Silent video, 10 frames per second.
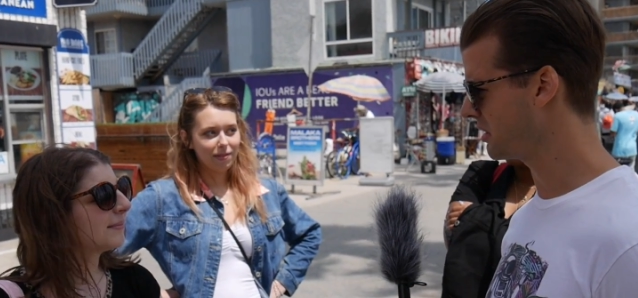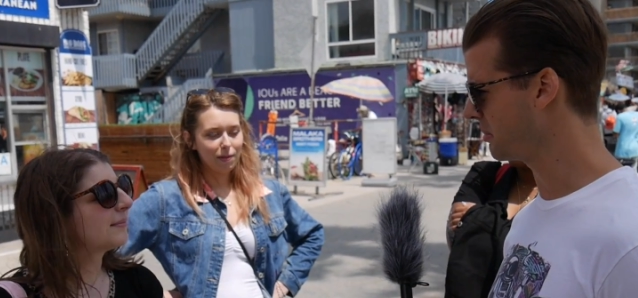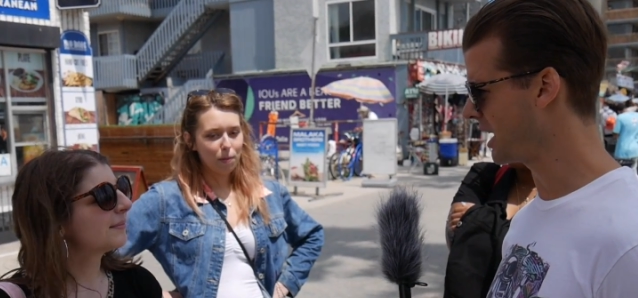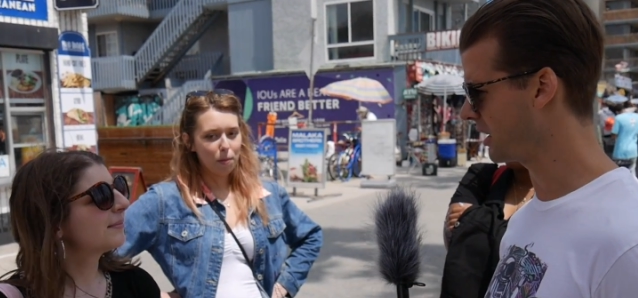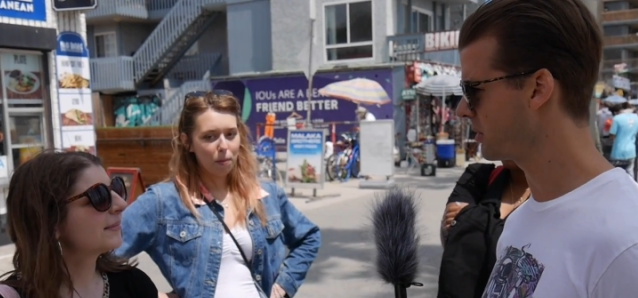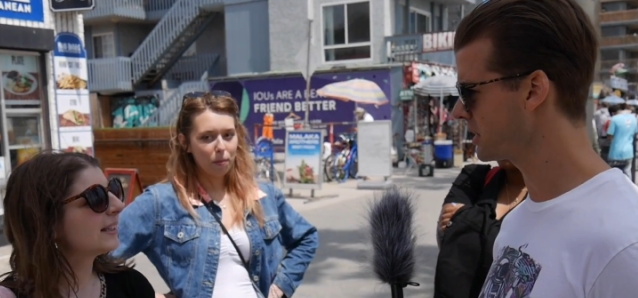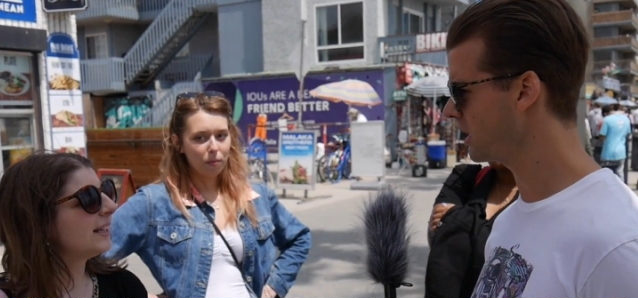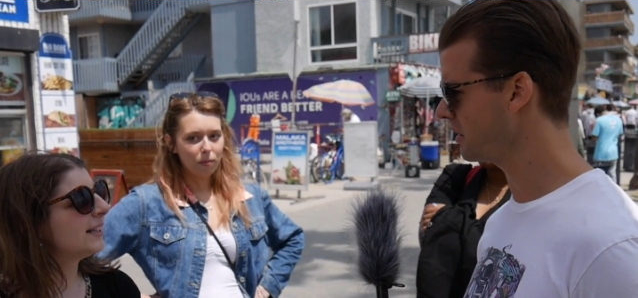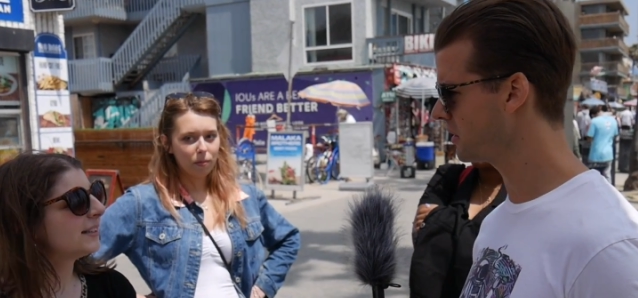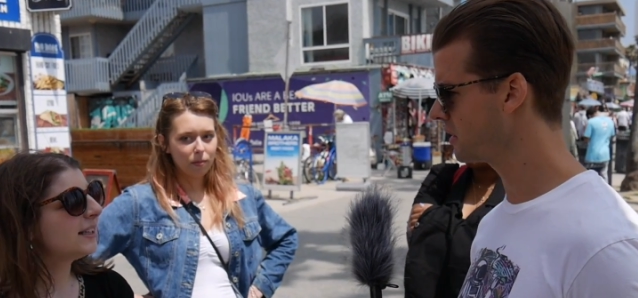Speaker 1: tobacco and
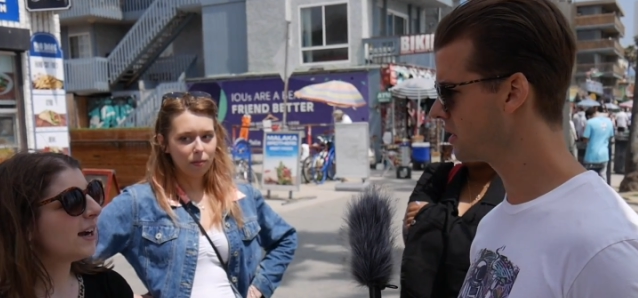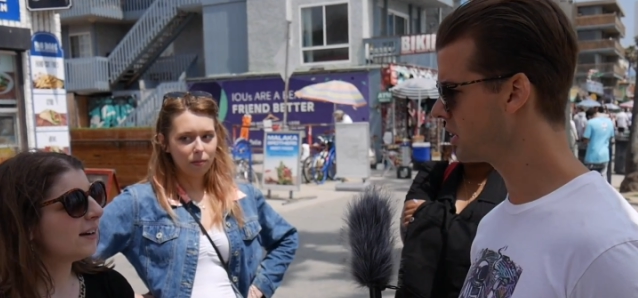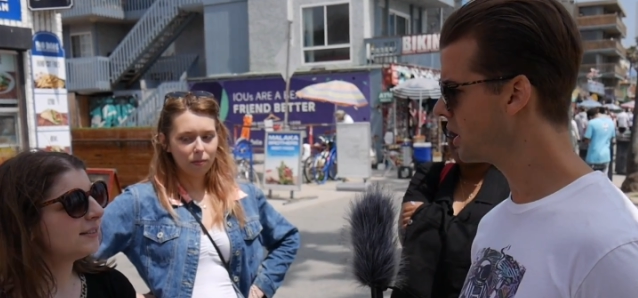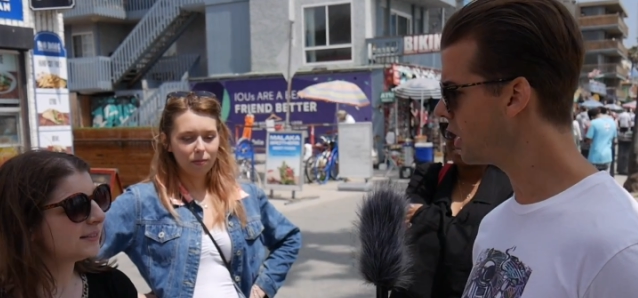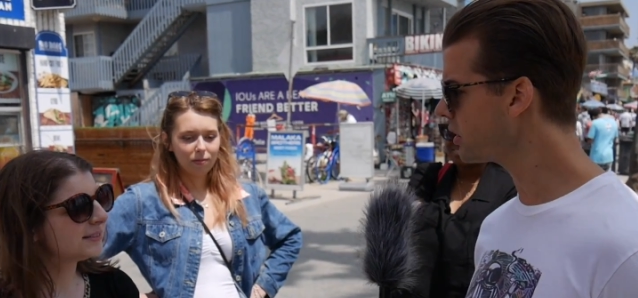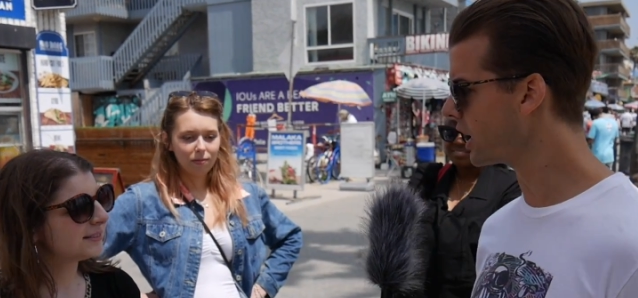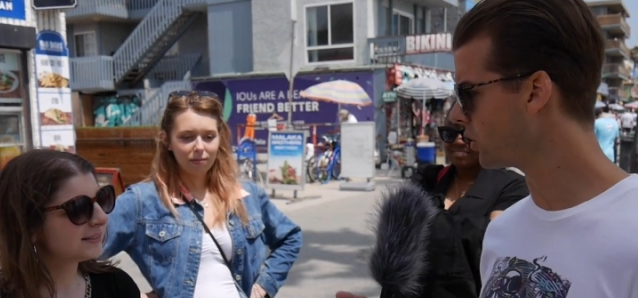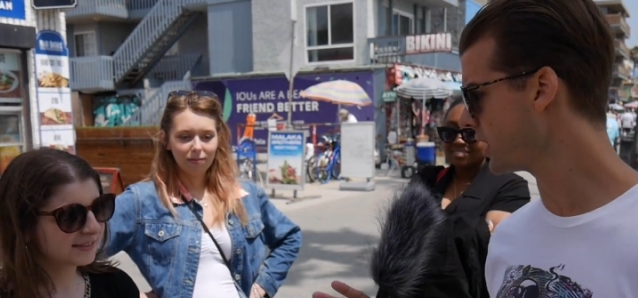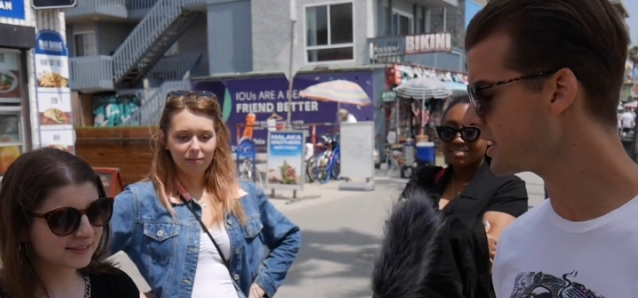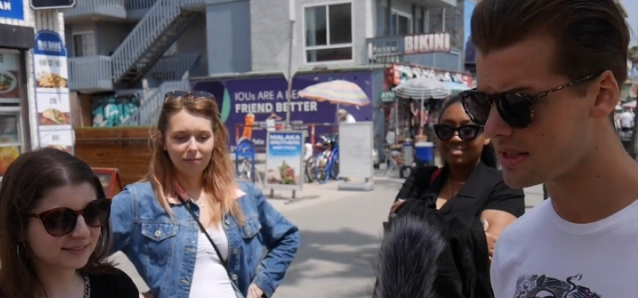stuff? Yeah. Okay, cool. This